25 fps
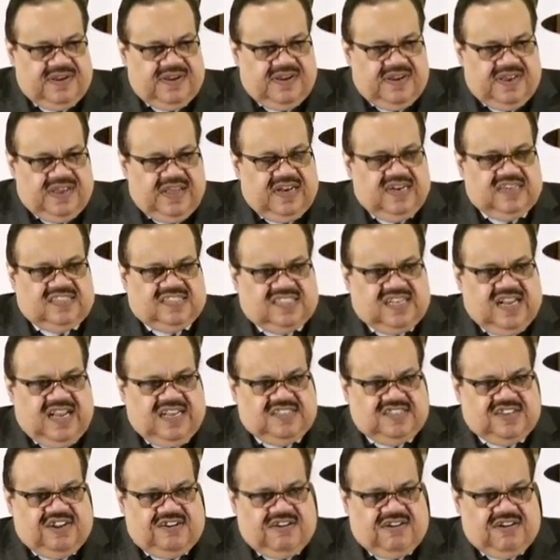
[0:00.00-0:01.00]
And it
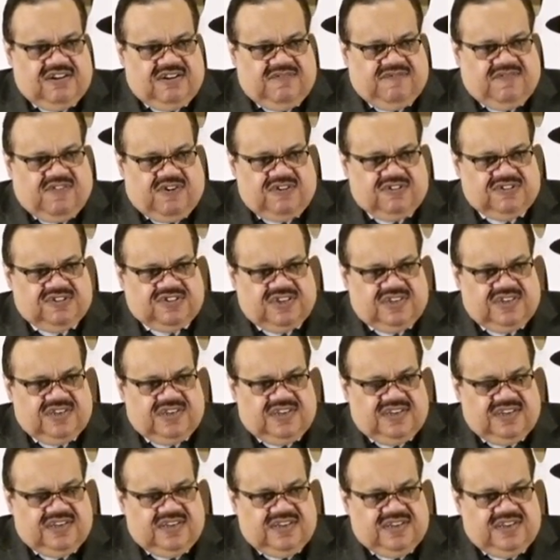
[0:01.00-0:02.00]
says there in the verse,
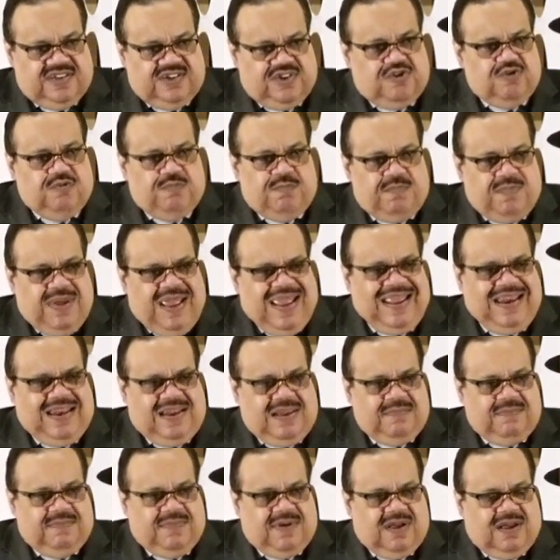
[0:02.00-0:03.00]
You made
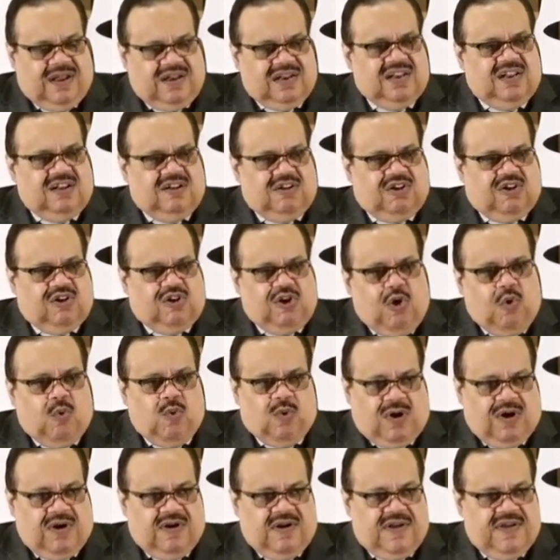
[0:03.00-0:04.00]
him a little
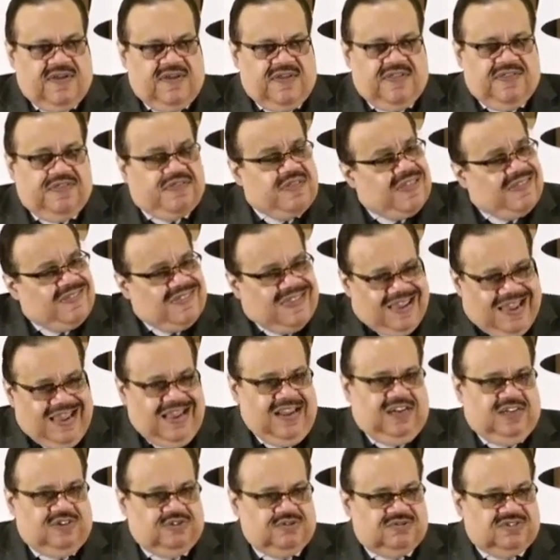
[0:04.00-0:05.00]
lower than the
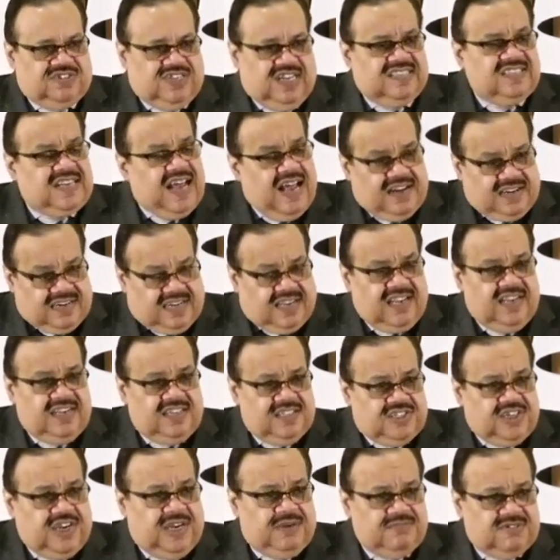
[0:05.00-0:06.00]
angels. That's how the
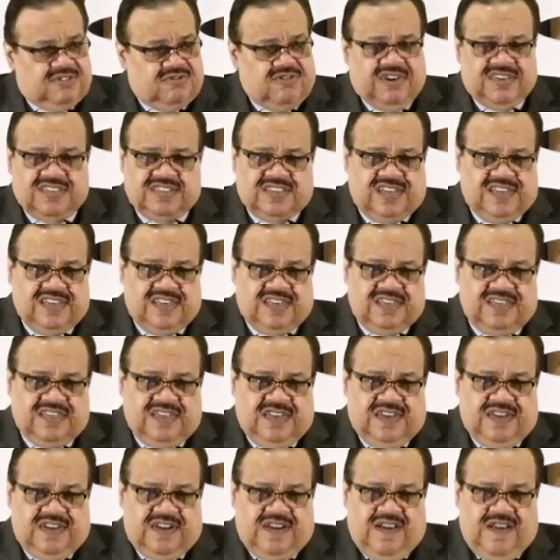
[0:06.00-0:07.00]
King James translated.
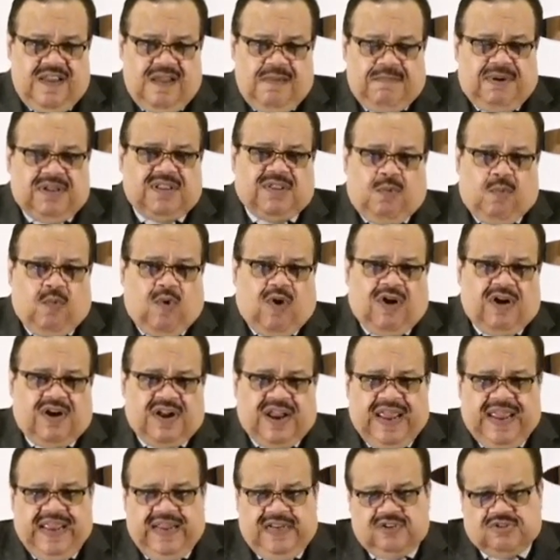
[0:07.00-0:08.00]
But the word
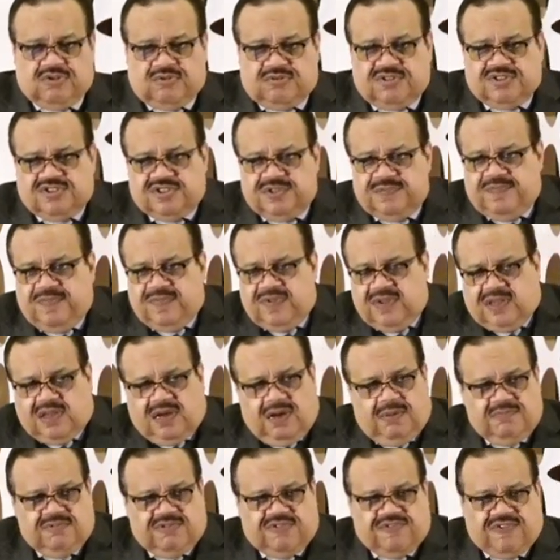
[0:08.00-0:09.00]
angels
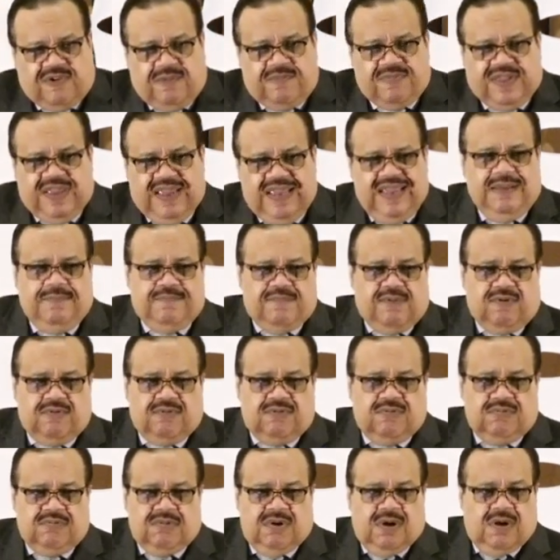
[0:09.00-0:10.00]
comes from the Hebrew